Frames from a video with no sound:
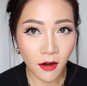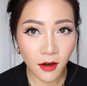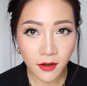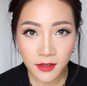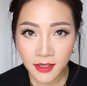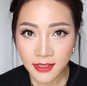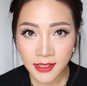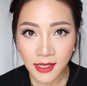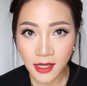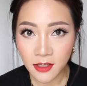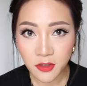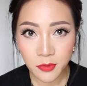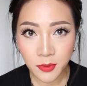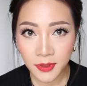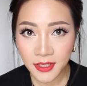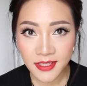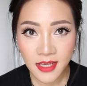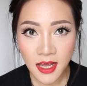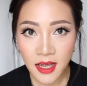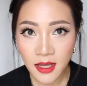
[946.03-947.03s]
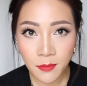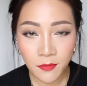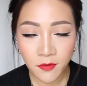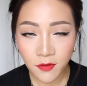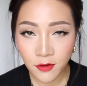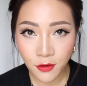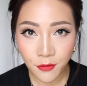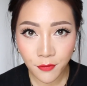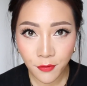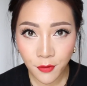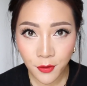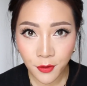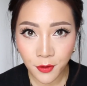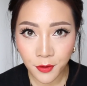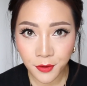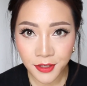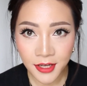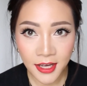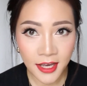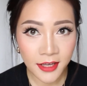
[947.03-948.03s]
honestly, I just want to take him for the
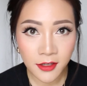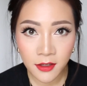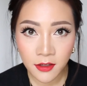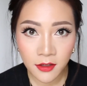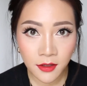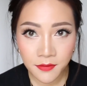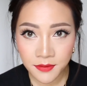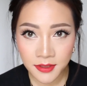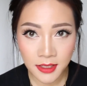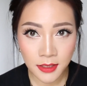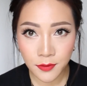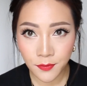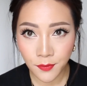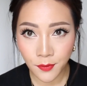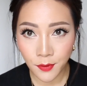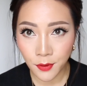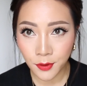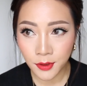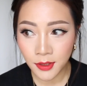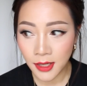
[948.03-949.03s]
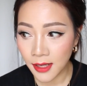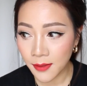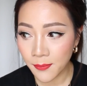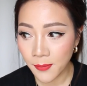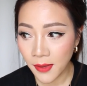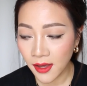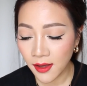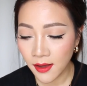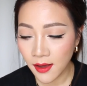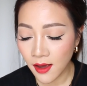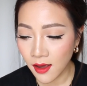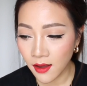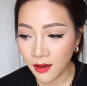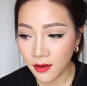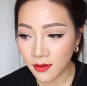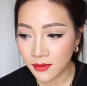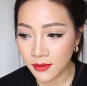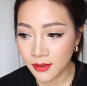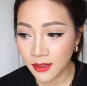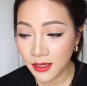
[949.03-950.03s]
food. Aiden loves his food, like me,
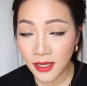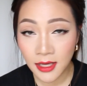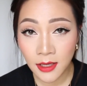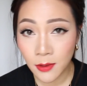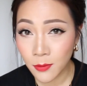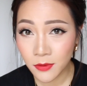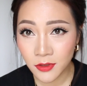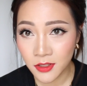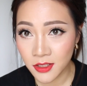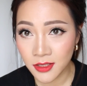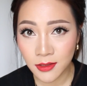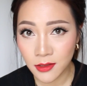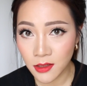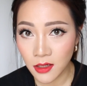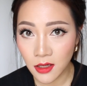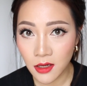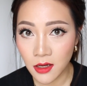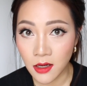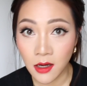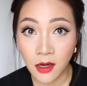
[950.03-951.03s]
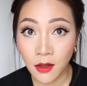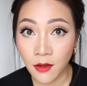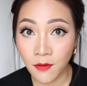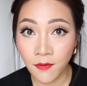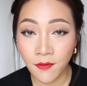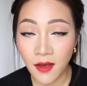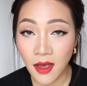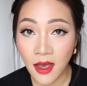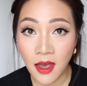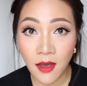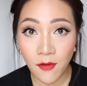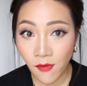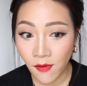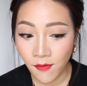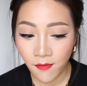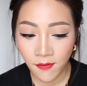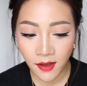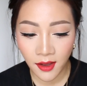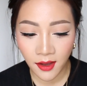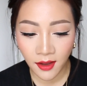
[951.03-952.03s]
and he would just love
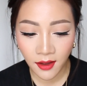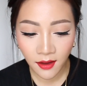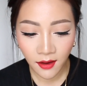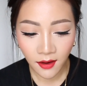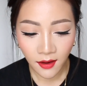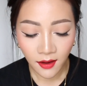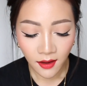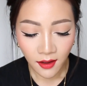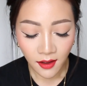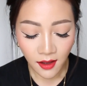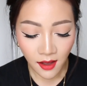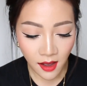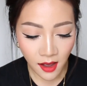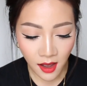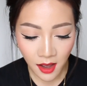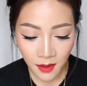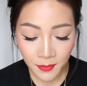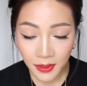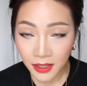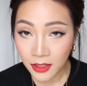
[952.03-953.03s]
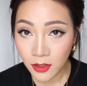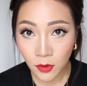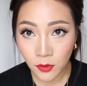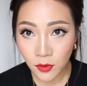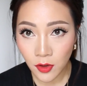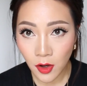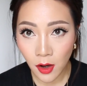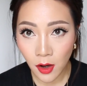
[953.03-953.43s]
everything in Hong